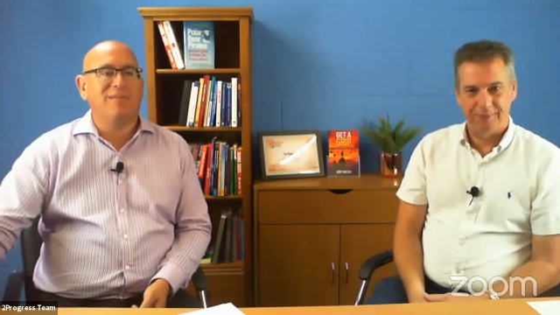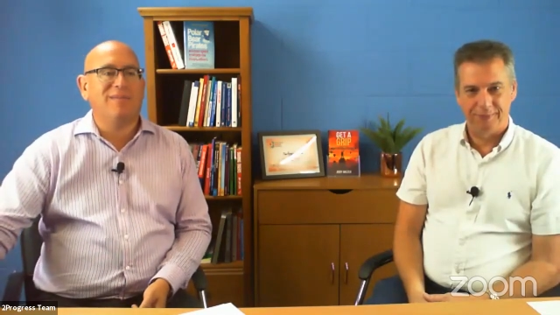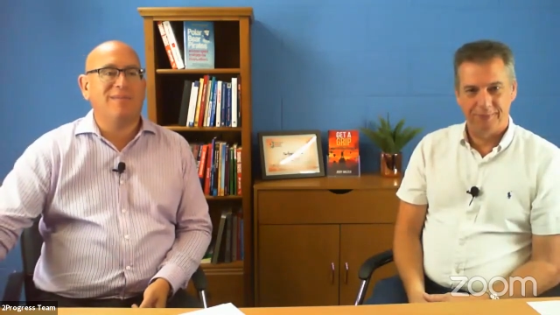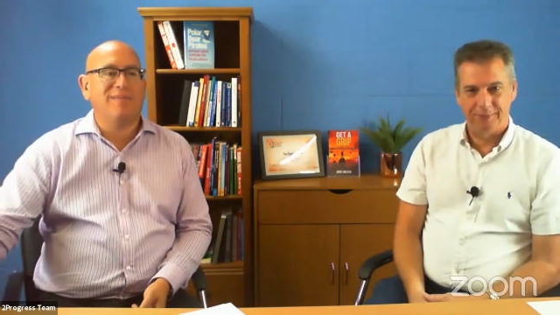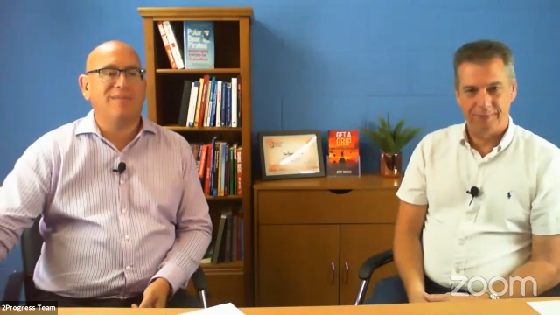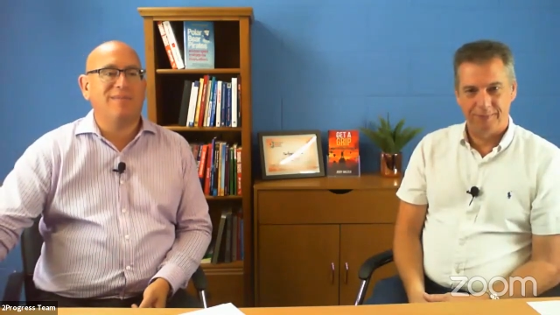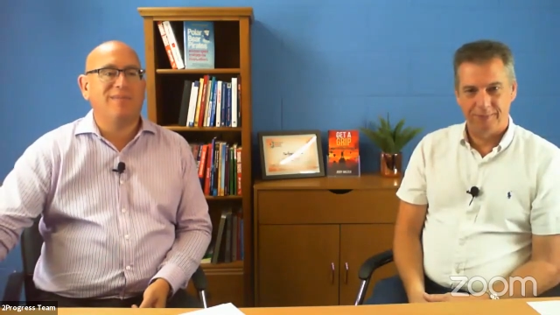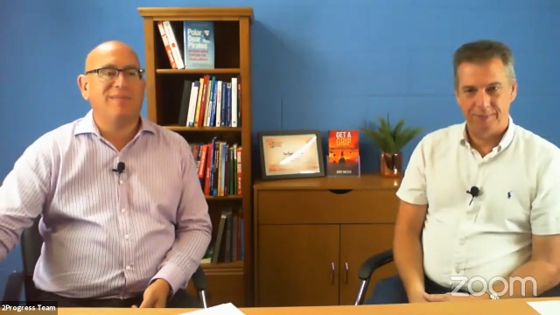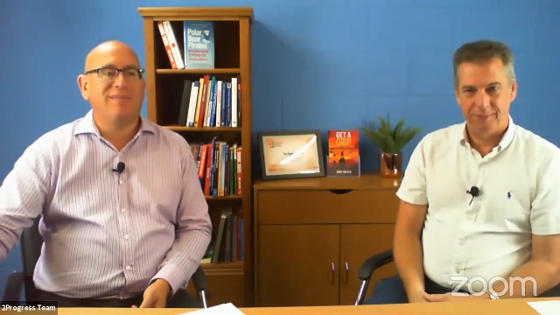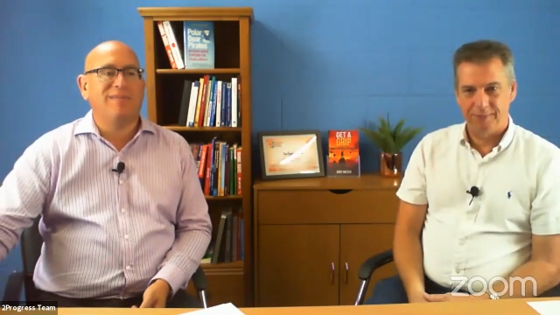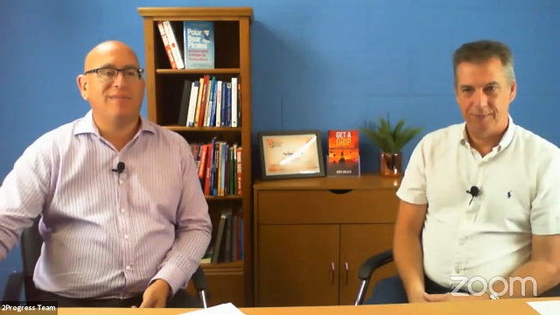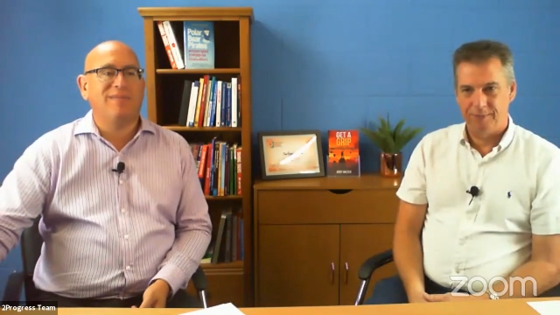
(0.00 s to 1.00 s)

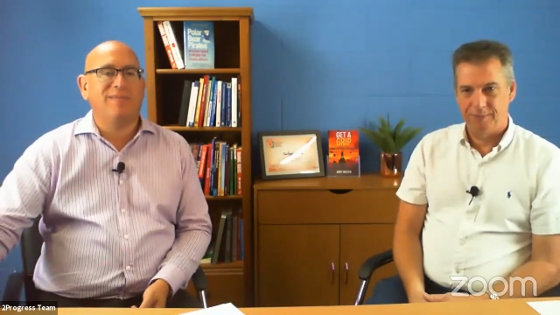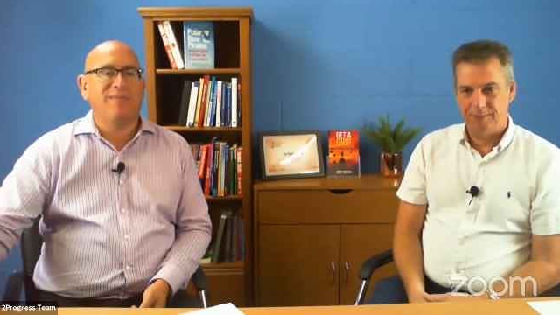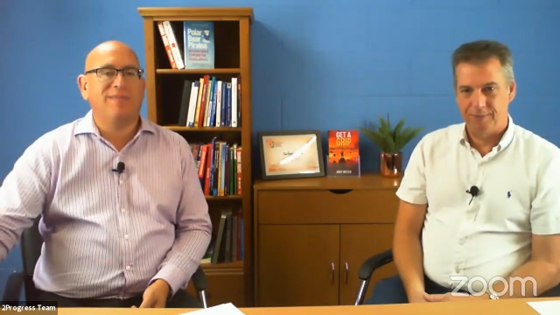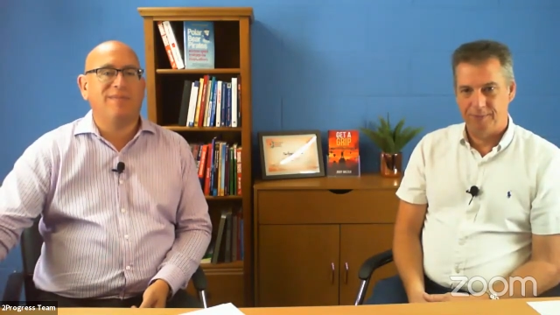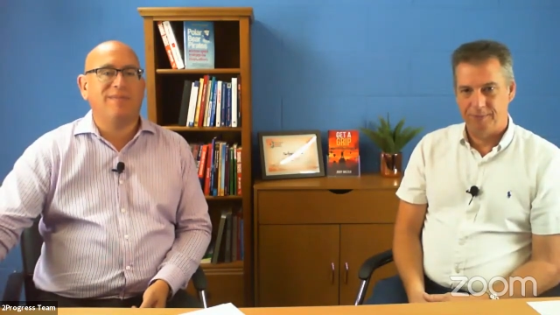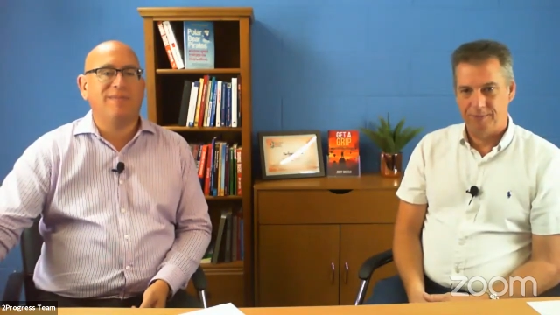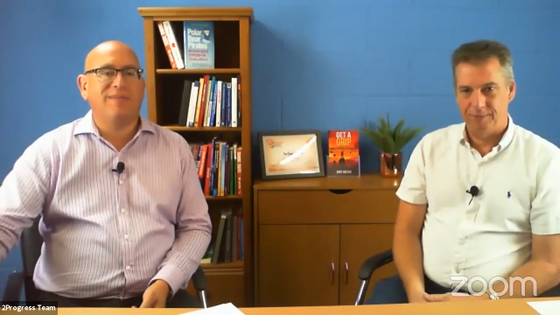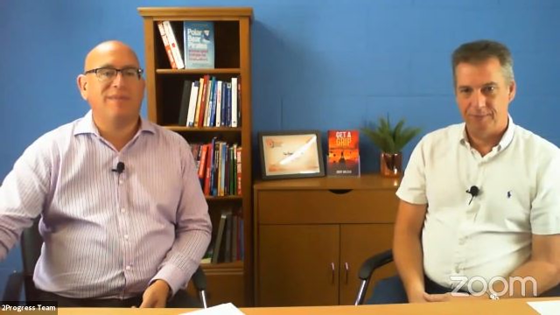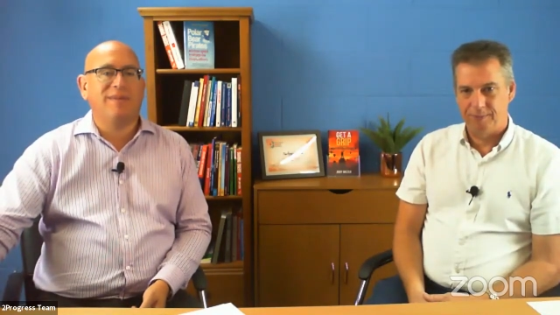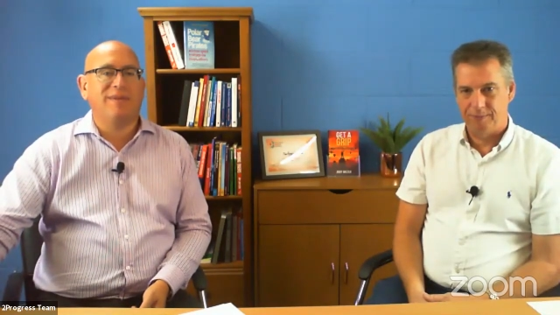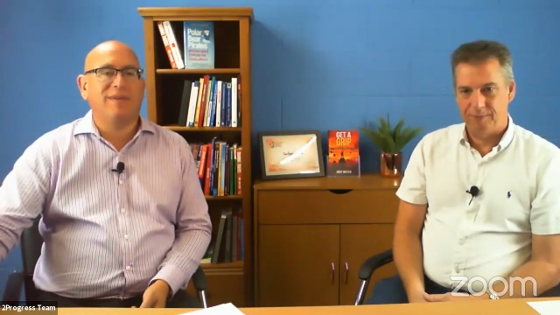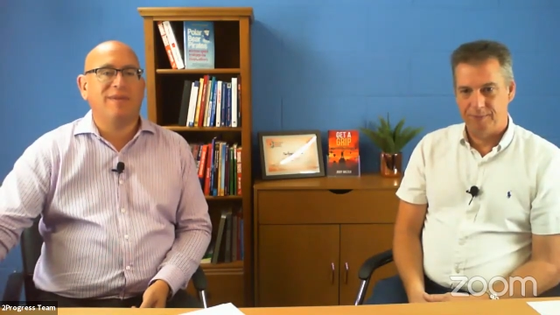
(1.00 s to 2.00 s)

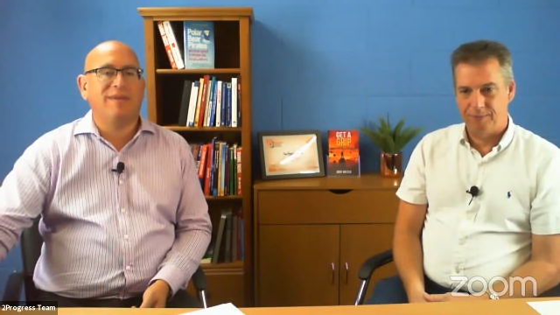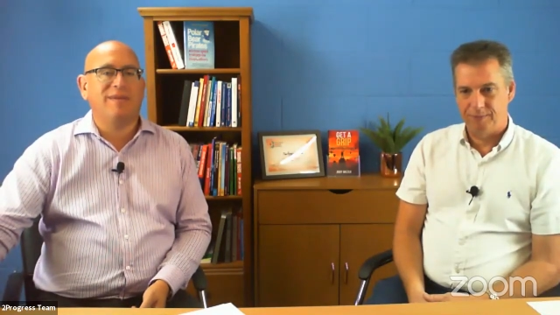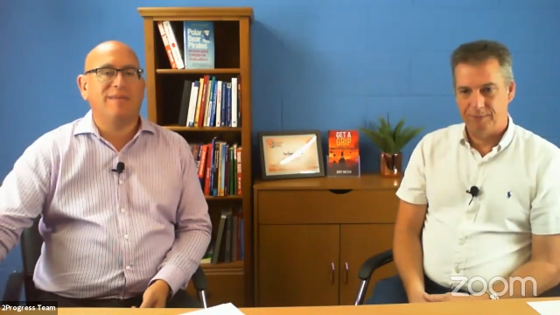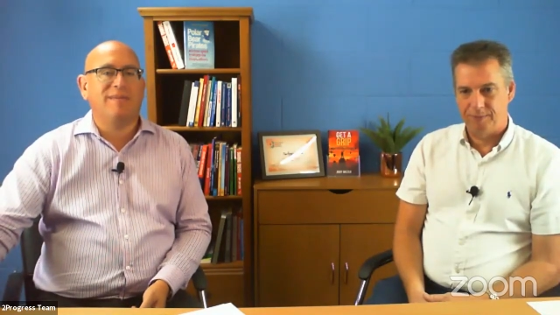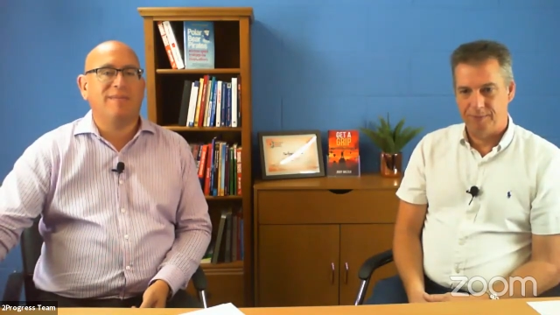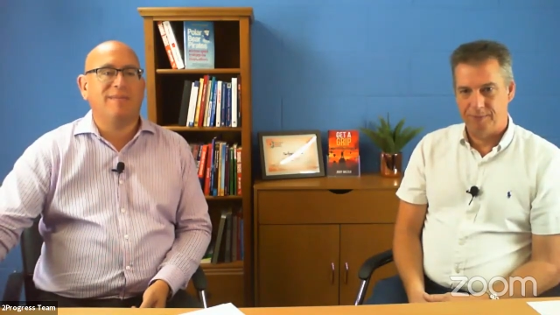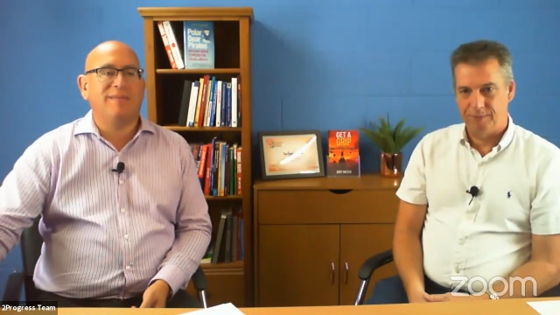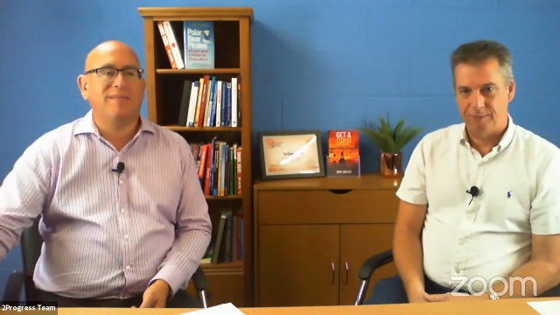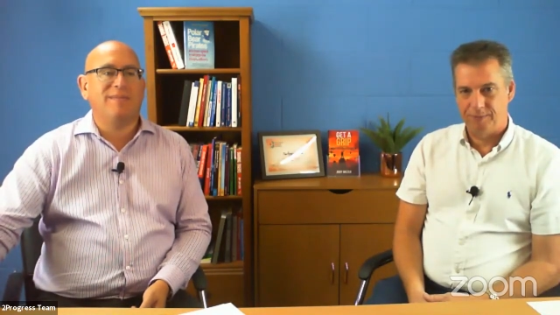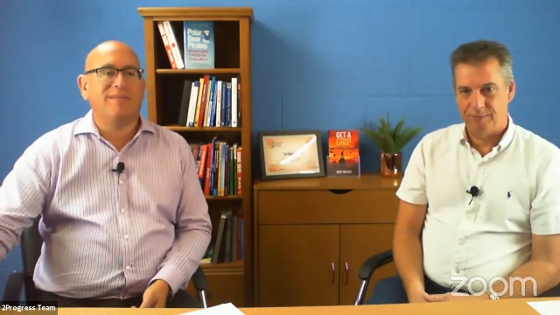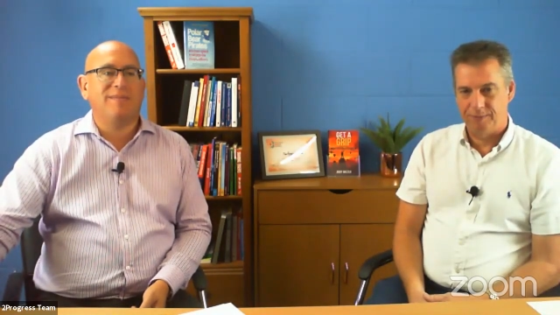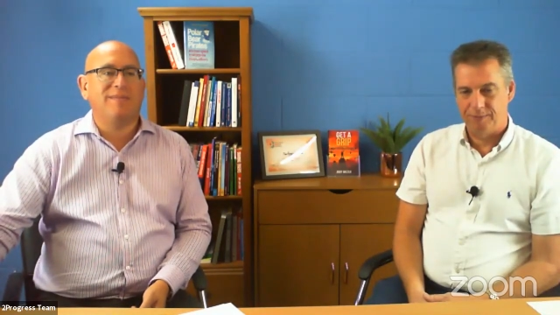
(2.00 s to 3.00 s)

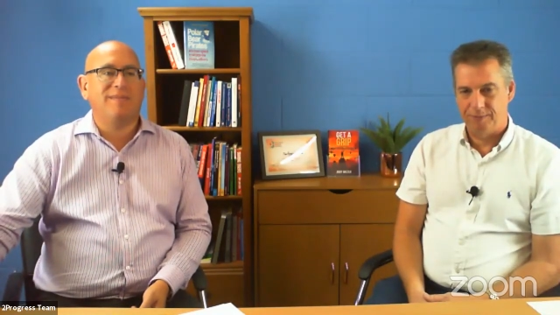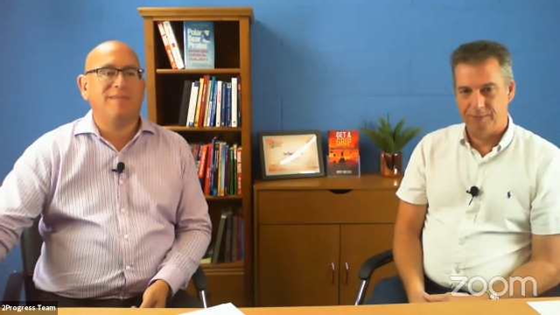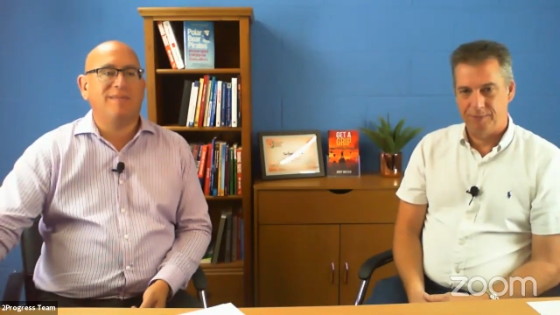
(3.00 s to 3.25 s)
Nothing is said.